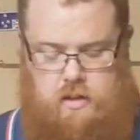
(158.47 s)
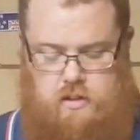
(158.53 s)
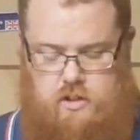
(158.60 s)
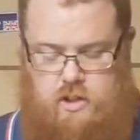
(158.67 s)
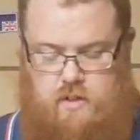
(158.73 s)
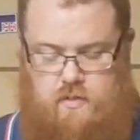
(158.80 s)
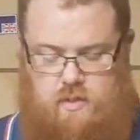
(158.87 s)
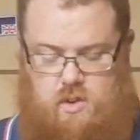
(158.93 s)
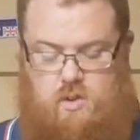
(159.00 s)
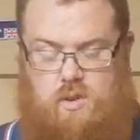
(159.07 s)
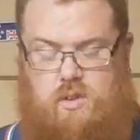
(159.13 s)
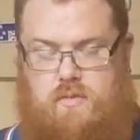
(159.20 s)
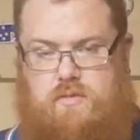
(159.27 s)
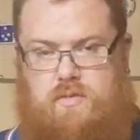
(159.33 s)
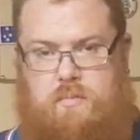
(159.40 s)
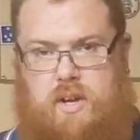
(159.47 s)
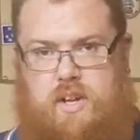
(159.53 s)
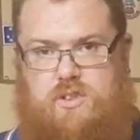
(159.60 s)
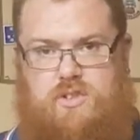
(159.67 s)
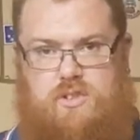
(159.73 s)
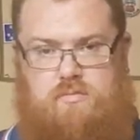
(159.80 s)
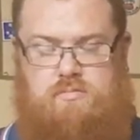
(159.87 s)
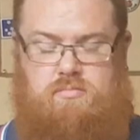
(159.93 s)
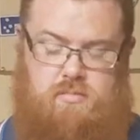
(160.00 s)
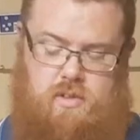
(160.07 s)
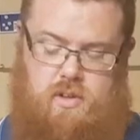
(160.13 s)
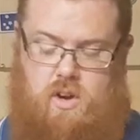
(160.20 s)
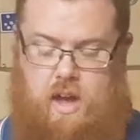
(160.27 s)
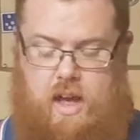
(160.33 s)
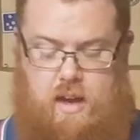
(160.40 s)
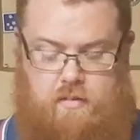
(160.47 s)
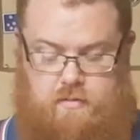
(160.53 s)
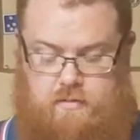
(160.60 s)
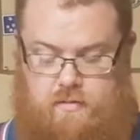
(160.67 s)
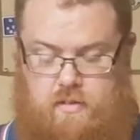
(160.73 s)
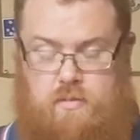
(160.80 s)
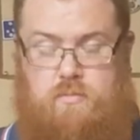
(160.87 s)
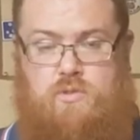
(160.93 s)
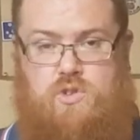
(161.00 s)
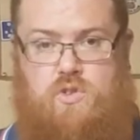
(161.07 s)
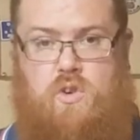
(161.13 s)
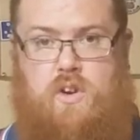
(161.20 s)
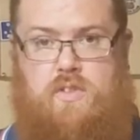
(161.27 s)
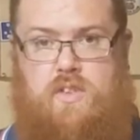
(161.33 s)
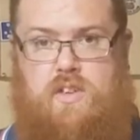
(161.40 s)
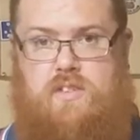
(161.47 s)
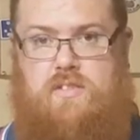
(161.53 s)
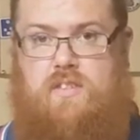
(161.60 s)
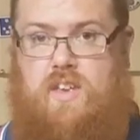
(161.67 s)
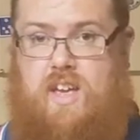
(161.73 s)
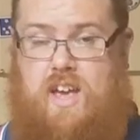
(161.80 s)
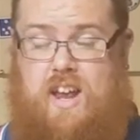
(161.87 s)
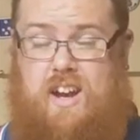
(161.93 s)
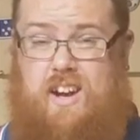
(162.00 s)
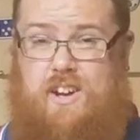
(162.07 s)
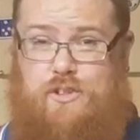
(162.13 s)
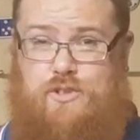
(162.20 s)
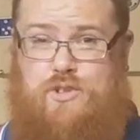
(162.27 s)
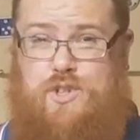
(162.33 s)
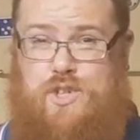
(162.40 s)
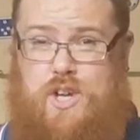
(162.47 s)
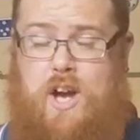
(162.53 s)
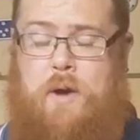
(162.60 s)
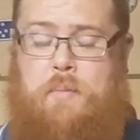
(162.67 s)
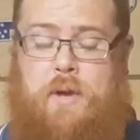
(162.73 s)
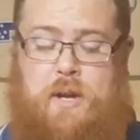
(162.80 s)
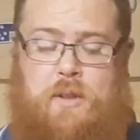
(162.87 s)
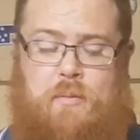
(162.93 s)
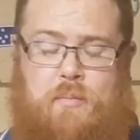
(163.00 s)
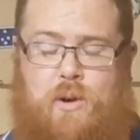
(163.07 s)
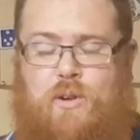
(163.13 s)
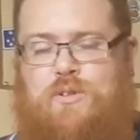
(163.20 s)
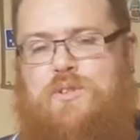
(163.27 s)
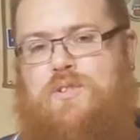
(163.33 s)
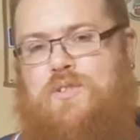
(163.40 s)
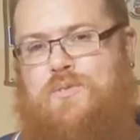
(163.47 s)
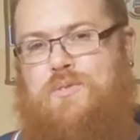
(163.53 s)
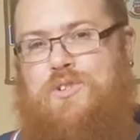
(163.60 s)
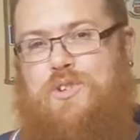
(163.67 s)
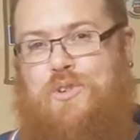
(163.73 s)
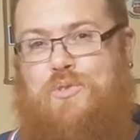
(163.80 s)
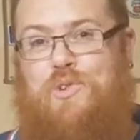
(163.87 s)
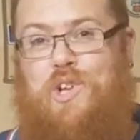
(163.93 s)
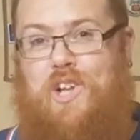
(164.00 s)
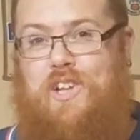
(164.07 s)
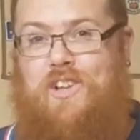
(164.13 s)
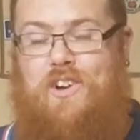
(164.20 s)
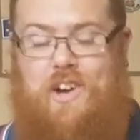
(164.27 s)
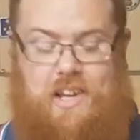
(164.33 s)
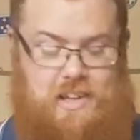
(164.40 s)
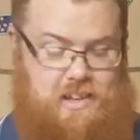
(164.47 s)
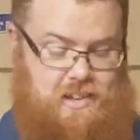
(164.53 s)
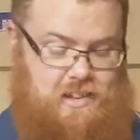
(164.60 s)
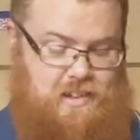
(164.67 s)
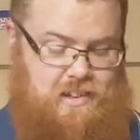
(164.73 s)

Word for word: Just for your information, I have tried this and it is sharp out of the box, which I really like.